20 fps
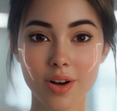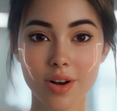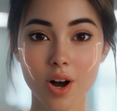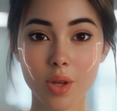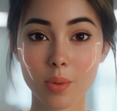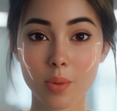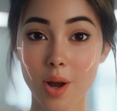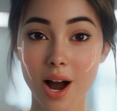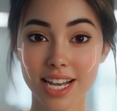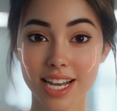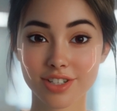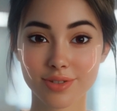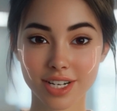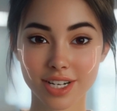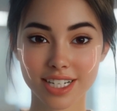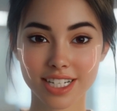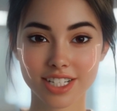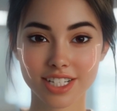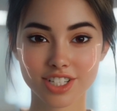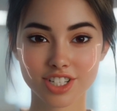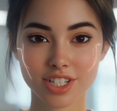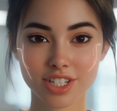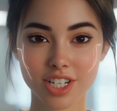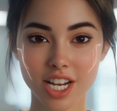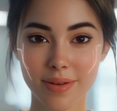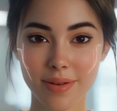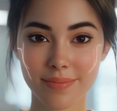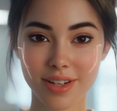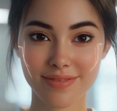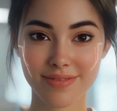Why drinking should
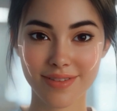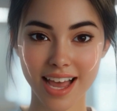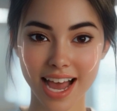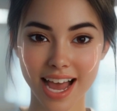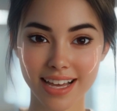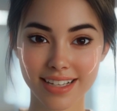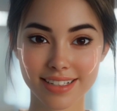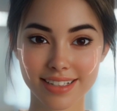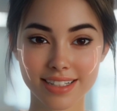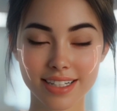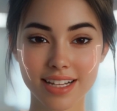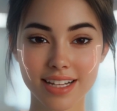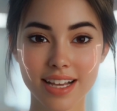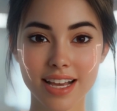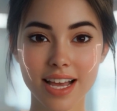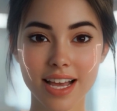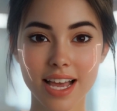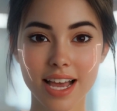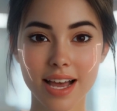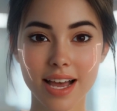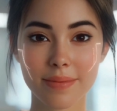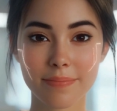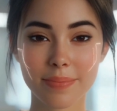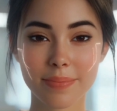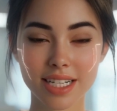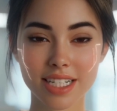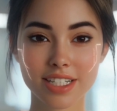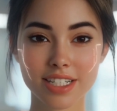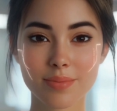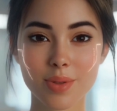not be fast?
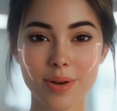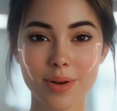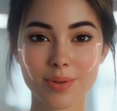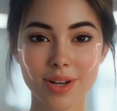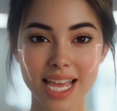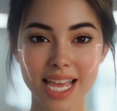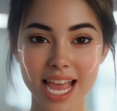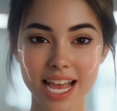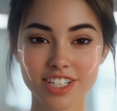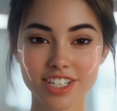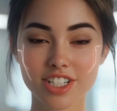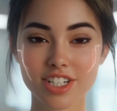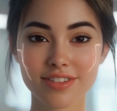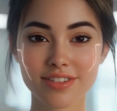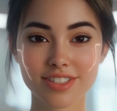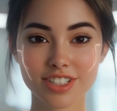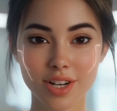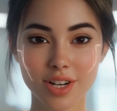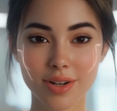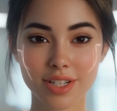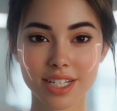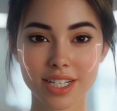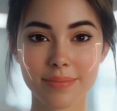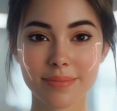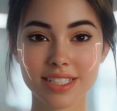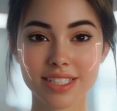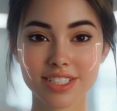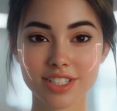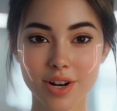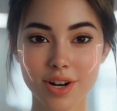Because when reaction of sodium
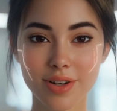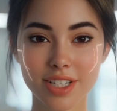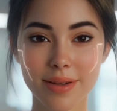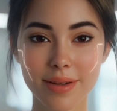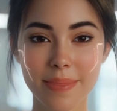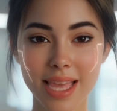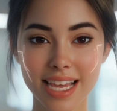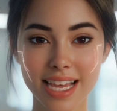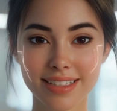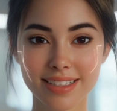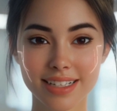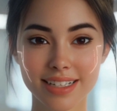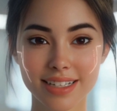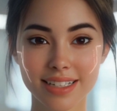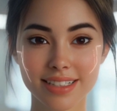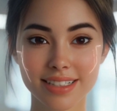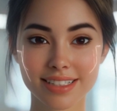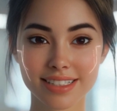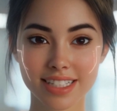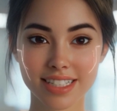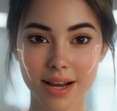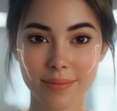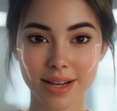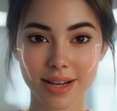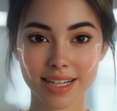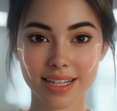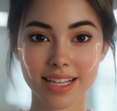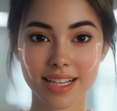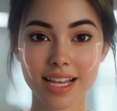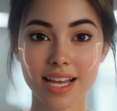and sodium acid in the
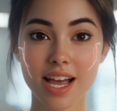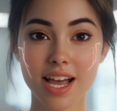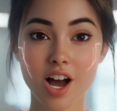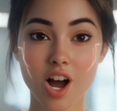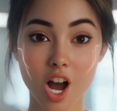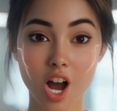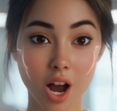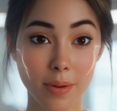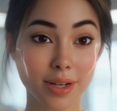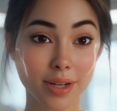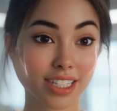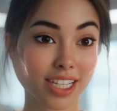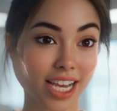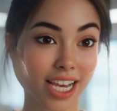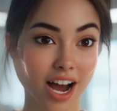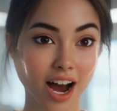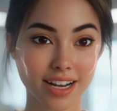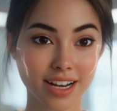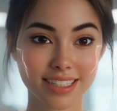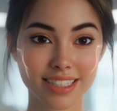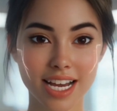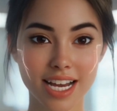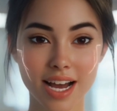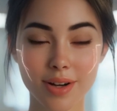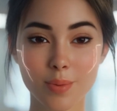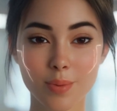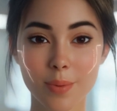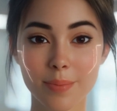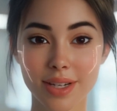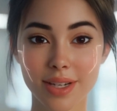stomach, carbon dioxide
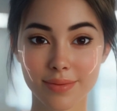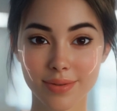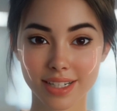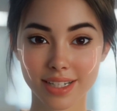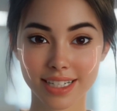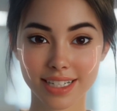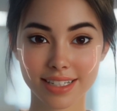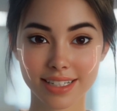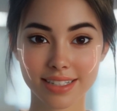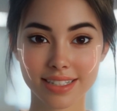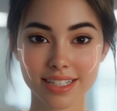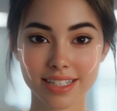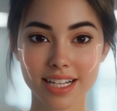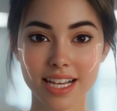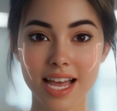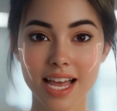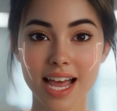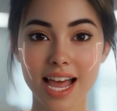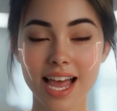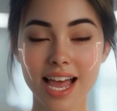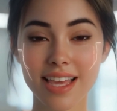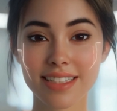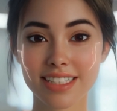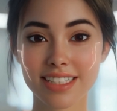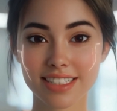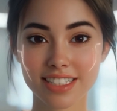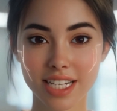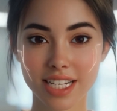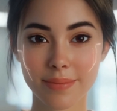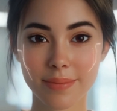will be released, and the
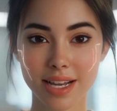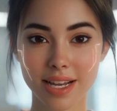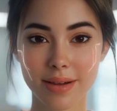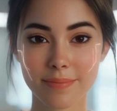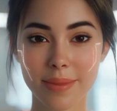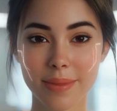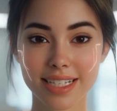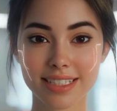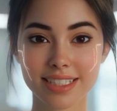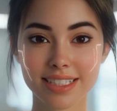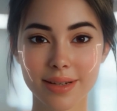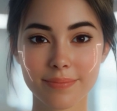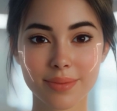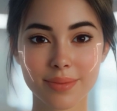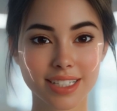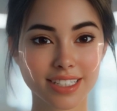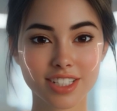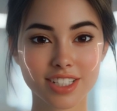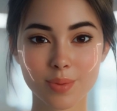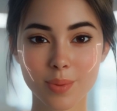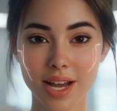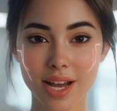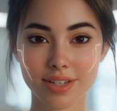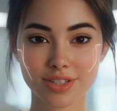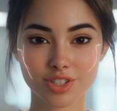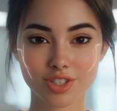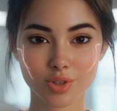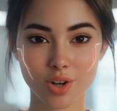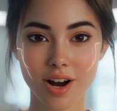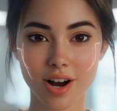stomach may simply swell
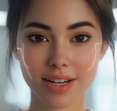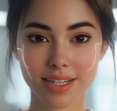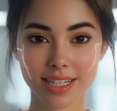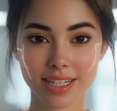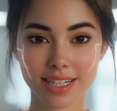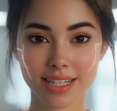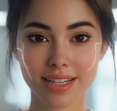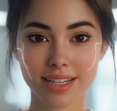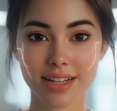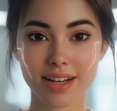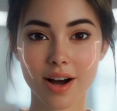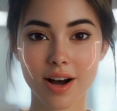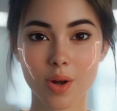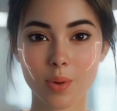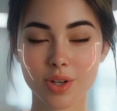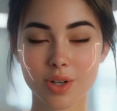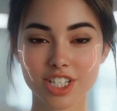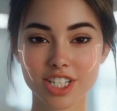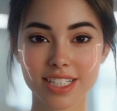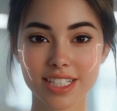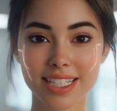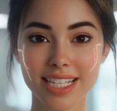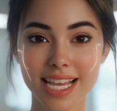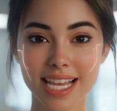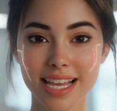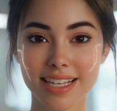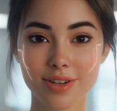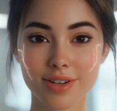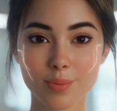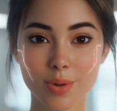strongly, which in the
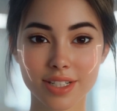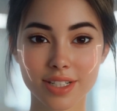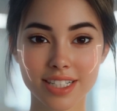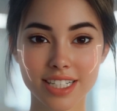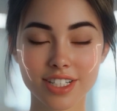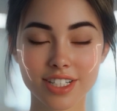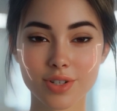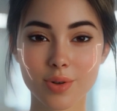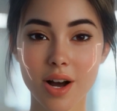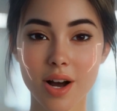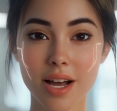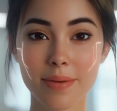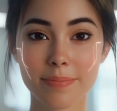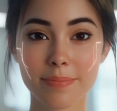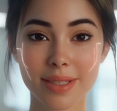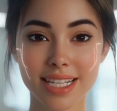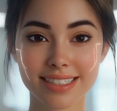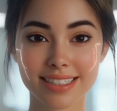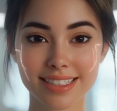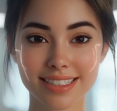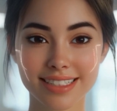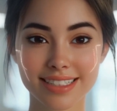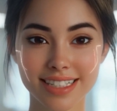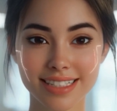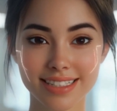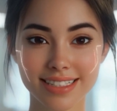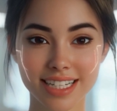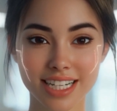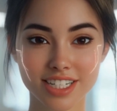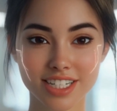end will lead to unpleasant
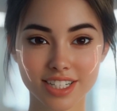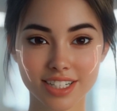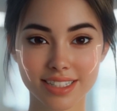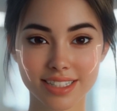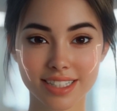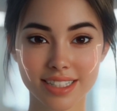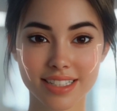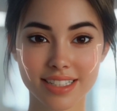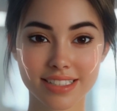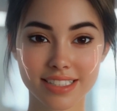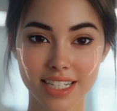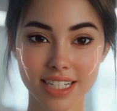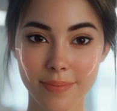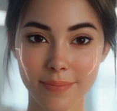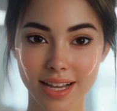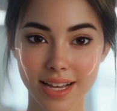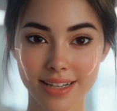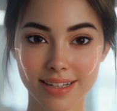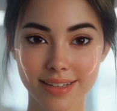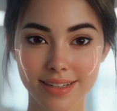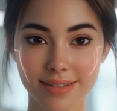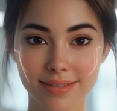sensations in the stomach.